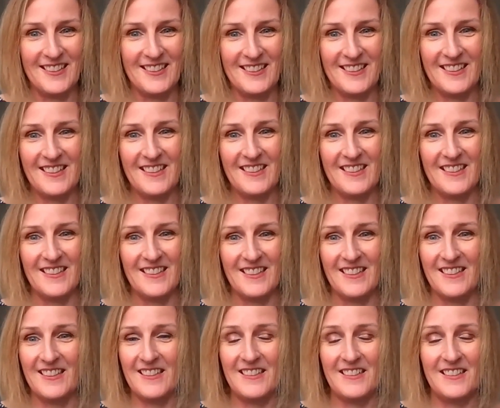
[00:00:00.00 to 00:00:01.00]
in TI,
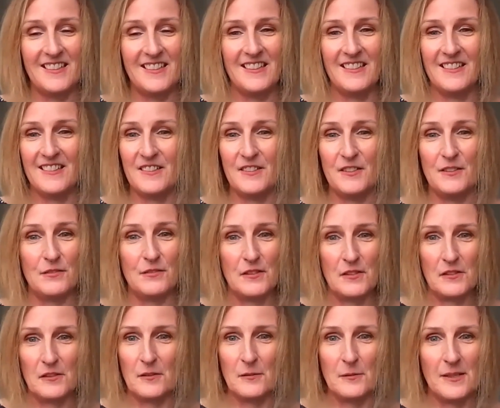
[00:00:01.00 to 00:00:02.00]
it's you've
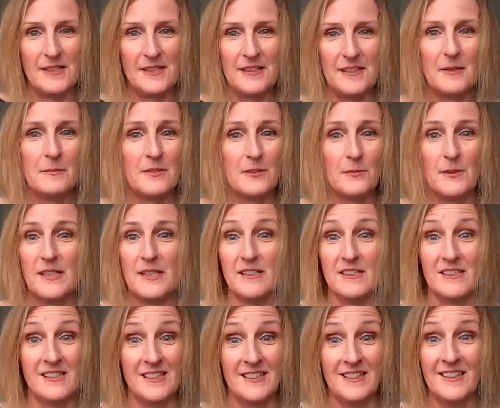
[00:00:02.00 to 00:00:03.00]
got to wake up to
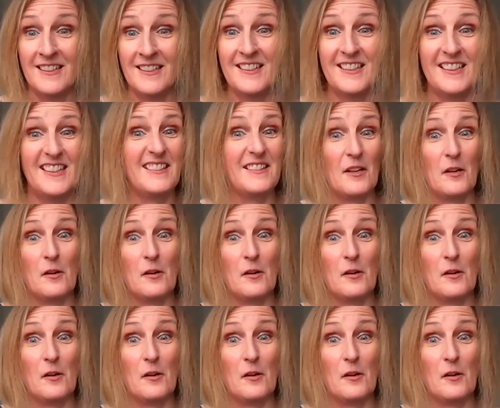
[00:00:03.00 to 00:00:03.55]
AI. It's